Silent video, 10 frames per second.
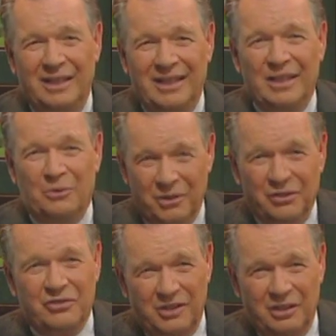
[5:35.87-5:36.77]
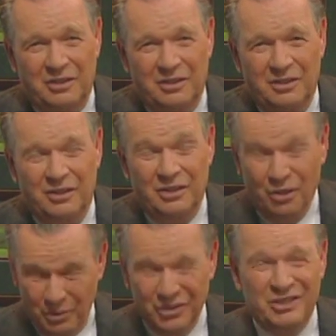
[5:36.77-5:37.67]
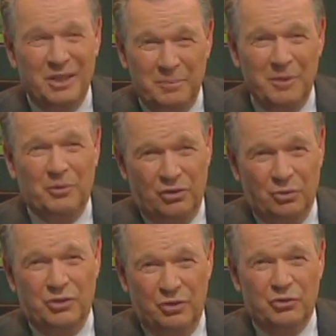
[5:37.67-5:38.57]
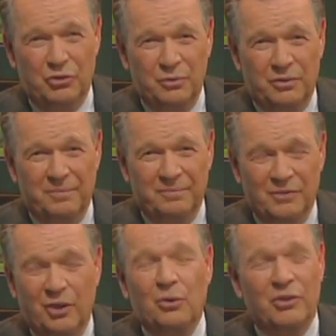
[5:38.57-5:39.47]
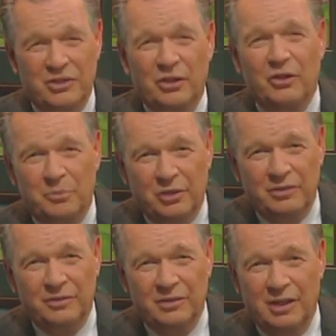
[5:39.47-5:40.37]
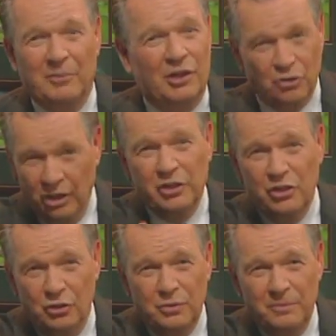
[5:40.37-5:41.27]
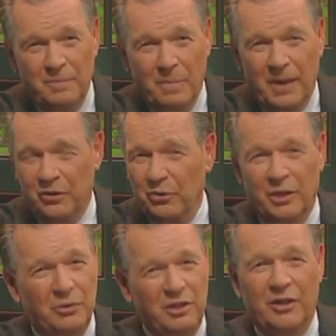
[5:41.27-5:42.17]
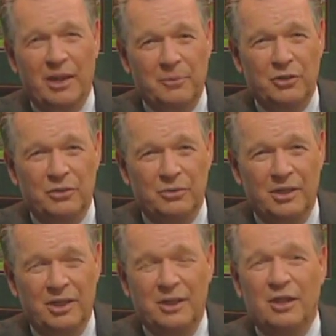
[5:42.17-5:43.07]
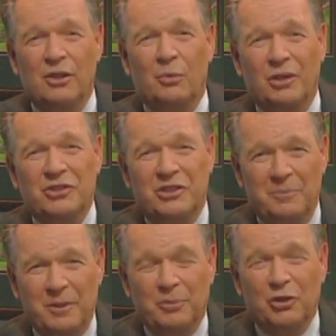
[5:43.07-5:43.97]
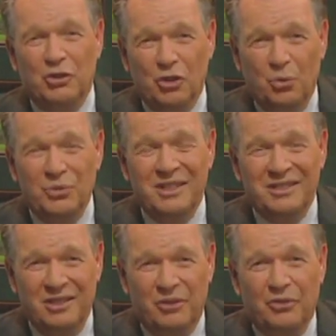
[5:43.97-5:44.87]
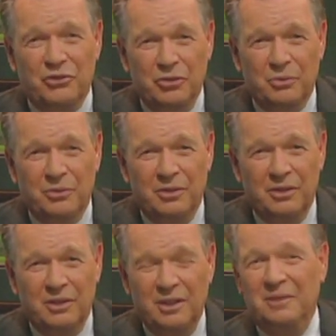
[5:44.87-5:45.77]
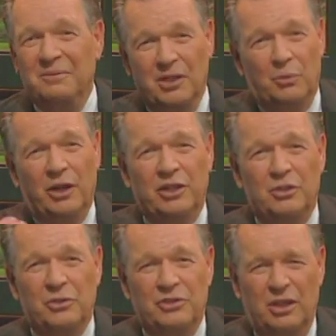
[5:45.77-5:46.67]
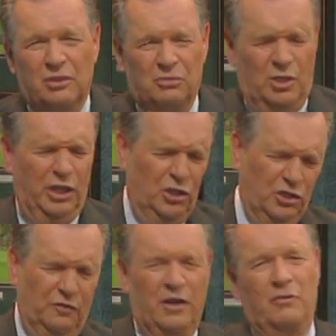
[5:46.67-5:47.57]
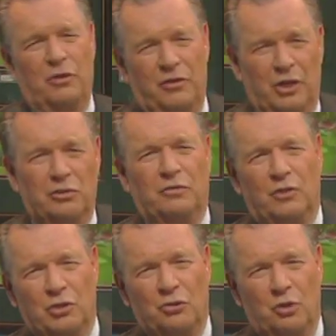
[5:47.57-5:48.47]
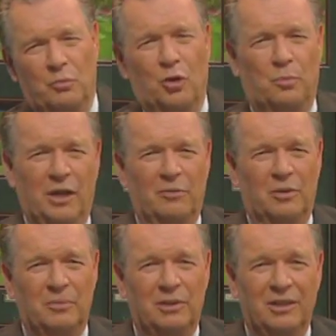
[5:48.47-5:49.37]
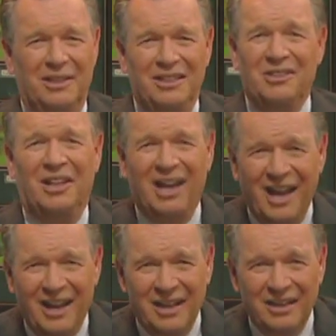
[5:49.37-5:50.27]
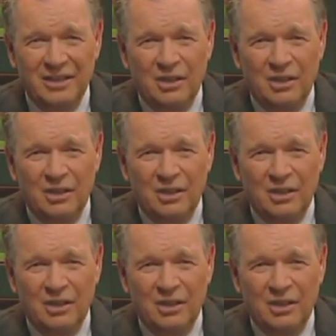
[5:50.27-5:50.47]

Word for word: in real estate, there are real estate people that don't tell the truth. Now, I know that's hard to believe. I'm not talking to you. I know that would never happen to you. There are real estate people that don't tell the truth. They walk into a seller. Well, I can get you 500000 for this home, no problem. It's a lie.